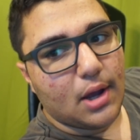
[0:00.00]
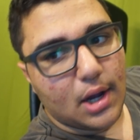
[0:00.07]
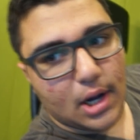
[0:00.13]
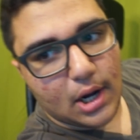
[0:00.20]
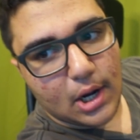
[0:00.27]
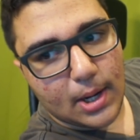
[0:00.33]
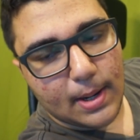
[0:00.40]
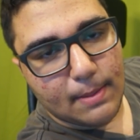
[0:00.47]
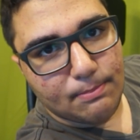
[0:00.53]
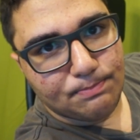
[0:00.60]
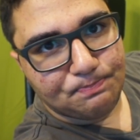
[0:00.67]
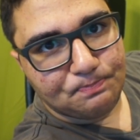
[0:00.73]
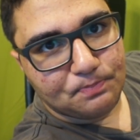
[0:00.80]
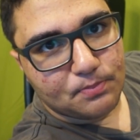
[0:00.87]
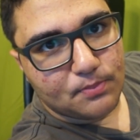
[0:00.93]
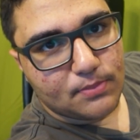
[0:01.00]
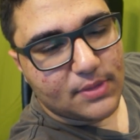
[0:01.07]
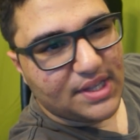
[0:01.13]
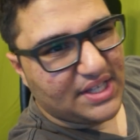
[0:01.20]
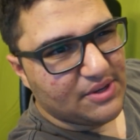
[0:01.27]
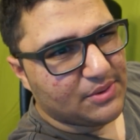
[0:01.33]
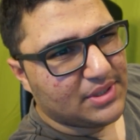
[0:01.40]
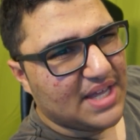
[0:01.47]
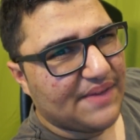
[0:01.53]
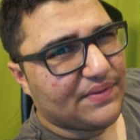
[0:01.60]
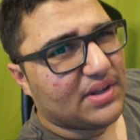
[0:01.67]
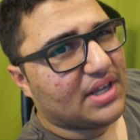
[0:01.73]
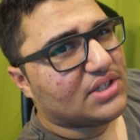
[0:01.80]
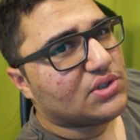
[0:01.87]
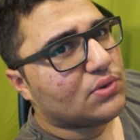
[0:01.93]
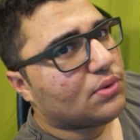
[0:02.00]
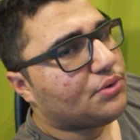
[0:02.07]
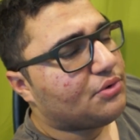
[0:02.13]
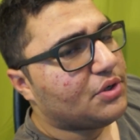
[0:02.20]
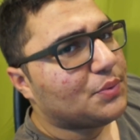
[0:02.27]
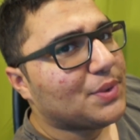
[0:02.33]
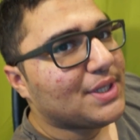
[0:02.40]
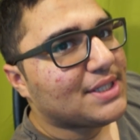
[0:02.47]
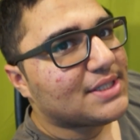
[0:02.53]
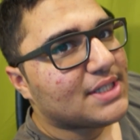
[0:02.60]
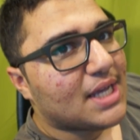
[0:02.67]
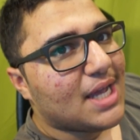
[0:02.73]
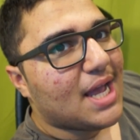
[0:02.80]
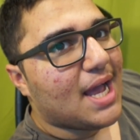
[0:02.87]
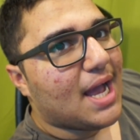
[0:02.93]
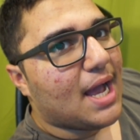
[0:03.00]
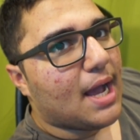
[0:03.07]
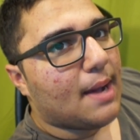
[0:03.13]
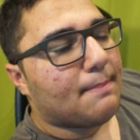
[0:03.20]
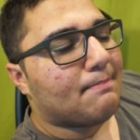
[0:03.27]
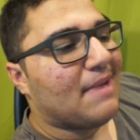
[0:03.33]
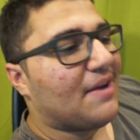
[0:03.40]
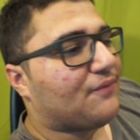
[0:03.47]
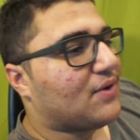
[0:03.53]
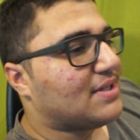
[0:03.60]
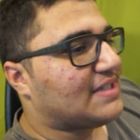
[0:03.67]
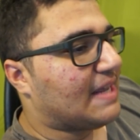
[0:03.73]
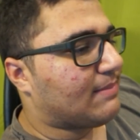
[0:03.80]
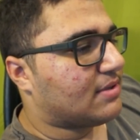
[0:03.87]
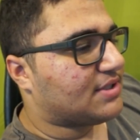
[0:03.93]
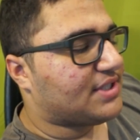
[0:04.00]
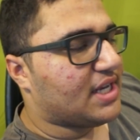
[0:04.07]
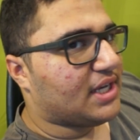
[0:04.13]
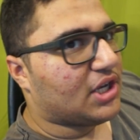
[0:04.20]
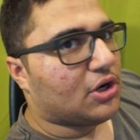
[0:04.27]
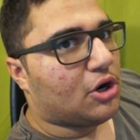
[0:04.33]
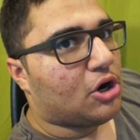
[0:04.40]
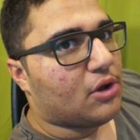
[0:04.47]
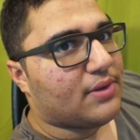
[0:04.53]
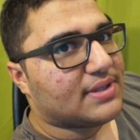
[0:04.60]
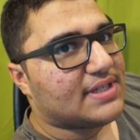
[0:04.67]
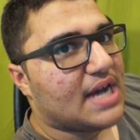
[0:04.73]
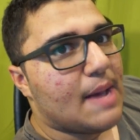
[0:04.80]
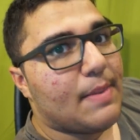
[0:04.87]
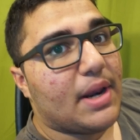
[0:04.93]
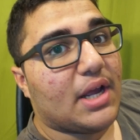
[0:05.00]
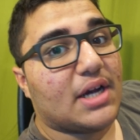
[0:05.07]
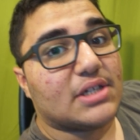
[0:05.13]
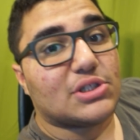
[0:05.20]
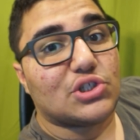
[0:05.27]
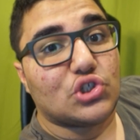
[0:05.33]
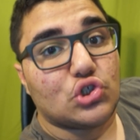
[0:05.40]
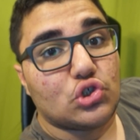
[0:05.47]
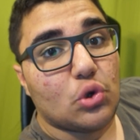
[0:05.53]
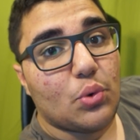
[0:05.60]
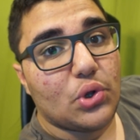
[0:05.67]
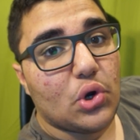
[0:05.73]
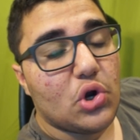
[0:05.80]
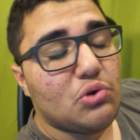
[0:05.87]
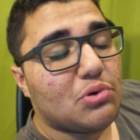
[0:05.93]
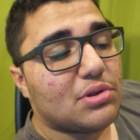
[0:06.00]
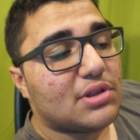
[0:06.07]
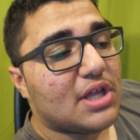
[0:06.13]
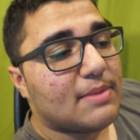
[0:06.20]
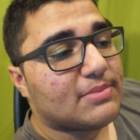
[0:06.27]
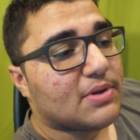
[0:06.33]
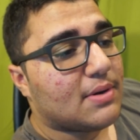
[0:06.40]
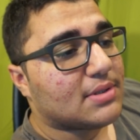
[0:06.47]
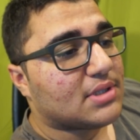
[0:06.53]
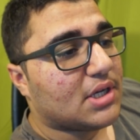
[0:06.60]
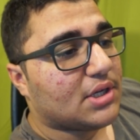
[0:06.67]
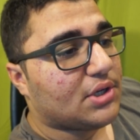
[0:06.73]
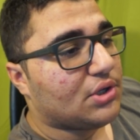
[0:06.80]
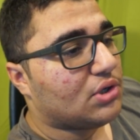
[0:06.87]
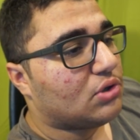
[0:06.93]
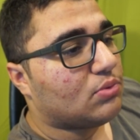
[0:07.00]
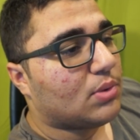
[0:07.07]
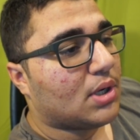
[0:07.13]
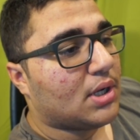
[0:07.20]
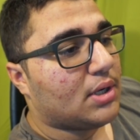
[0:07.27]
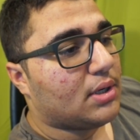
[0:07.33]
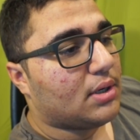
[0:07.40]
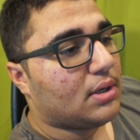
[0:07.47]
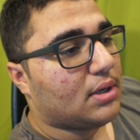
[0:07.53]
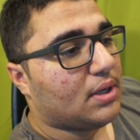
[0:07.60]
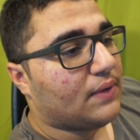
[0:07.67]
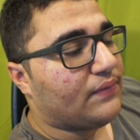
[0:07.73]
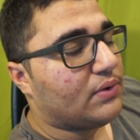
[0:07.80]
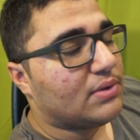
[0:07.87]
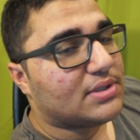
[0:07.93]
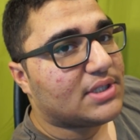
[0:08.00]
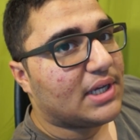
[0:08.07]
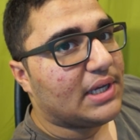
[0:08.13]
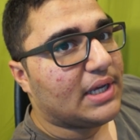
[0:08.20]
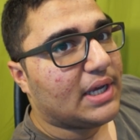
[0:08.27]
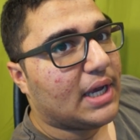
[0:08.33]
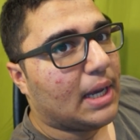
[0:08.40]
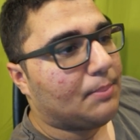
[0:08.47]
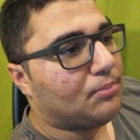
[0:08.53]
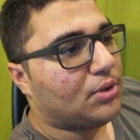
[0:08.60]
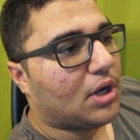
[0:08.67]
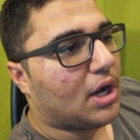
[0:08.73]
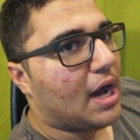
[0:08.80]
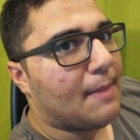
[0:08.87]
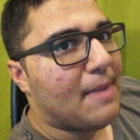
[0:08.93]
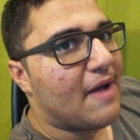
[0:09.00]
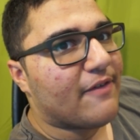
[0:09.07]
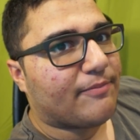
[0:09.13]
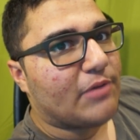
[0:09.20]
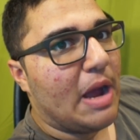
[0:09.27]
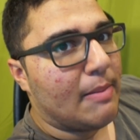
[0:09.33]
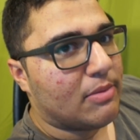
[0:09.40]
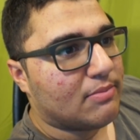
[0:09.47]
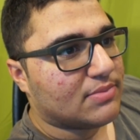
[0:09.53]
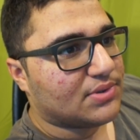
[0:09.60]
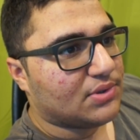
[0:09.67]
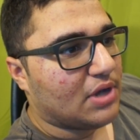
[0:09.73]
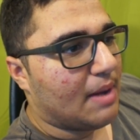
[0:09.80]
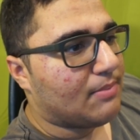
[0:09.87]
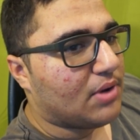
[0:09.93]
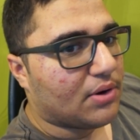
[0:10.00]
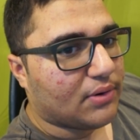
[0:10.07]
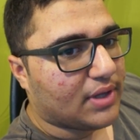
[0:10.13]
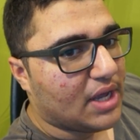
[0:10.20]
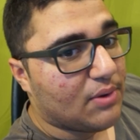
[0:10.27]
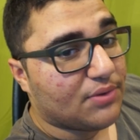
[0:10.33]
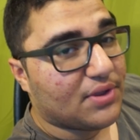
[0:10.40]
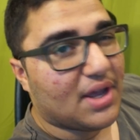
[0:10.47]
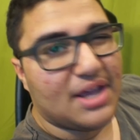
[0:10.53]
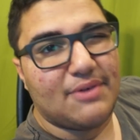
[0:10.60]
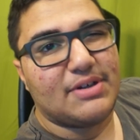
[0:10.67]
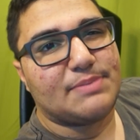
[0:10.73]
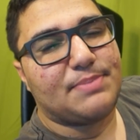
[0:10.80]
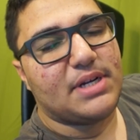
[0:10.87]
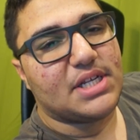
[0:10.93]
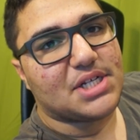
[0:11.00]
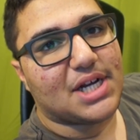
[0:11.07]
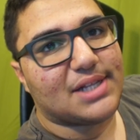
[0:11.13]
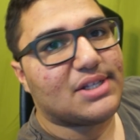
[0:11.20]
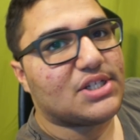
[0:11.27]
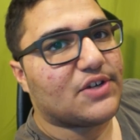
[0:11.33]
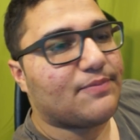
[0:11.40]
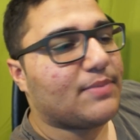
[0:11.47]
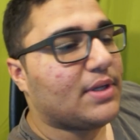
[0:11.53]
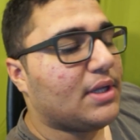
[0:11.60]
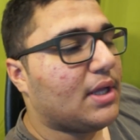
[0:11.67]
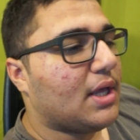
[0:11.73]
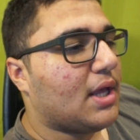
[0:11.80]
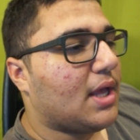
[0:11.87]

Um, typically after like two or three weeks, my friends kept on saying it all the time, and I got so annoyed with them. So I was like, you know what? If you say it, I'm not. I'm having problems with you. I'm not okay with it. It was pretty childish of me.